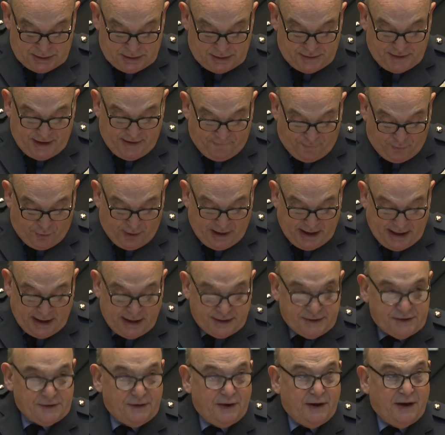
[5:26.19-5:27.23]
Therefore,
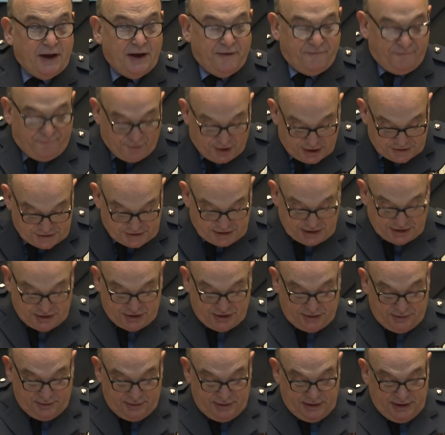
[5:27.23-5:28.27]
our first
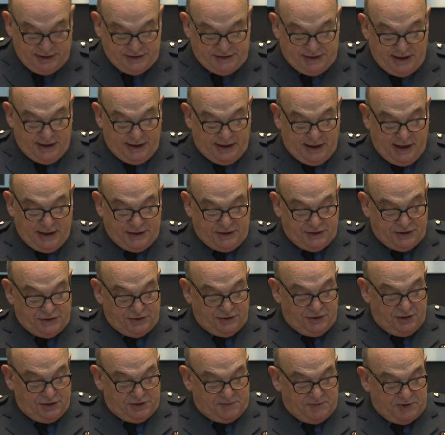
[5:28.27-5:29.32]
session is dedicated to
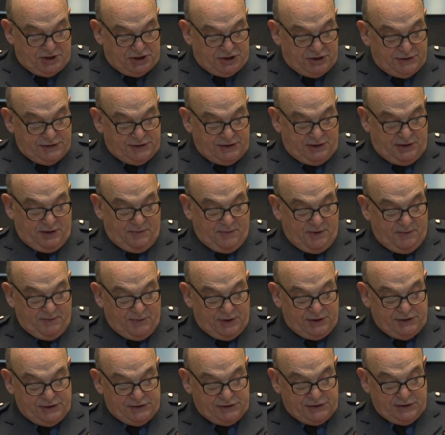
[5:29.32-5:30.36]
those missions and
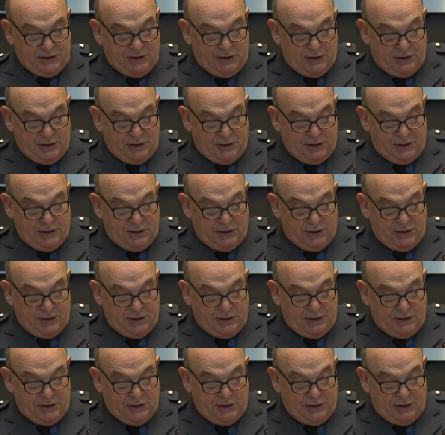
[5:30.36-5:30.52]
commitments,